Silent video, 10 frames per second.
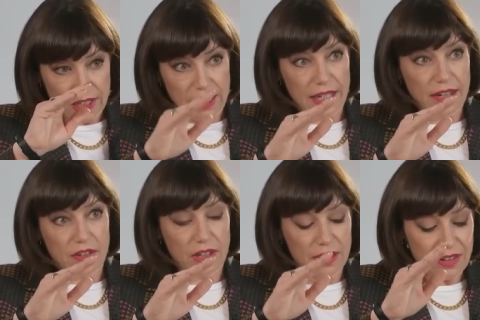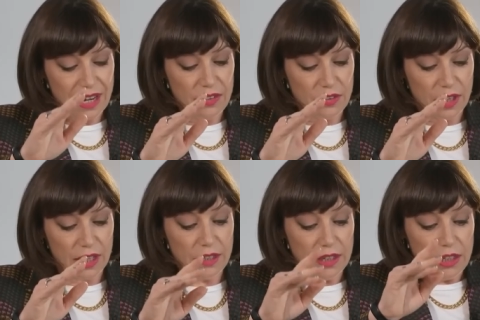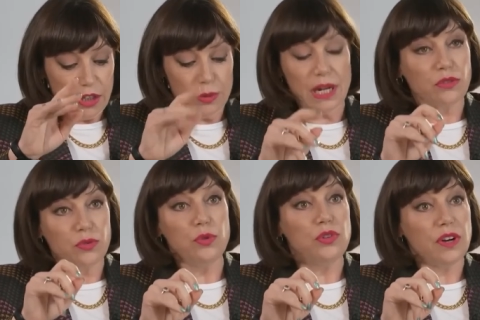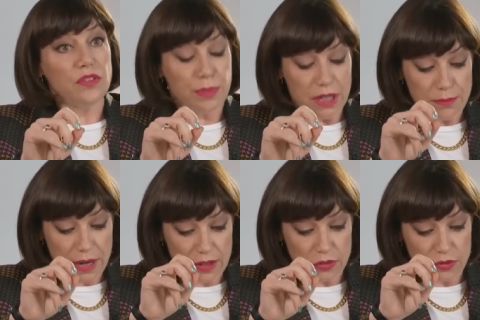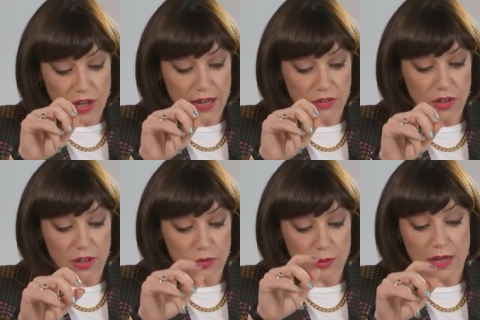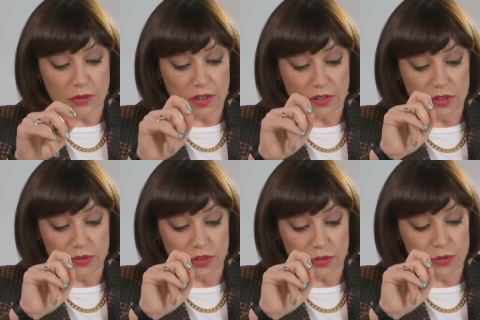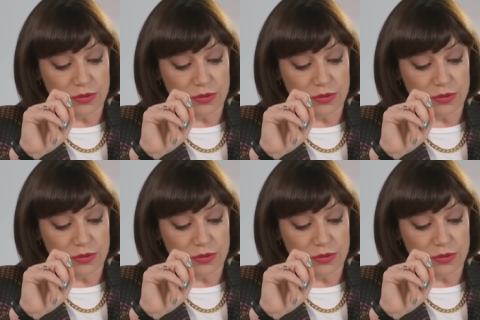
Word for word: In 18 days, then, you announced £45 billion of tax cuts without setting a fiscal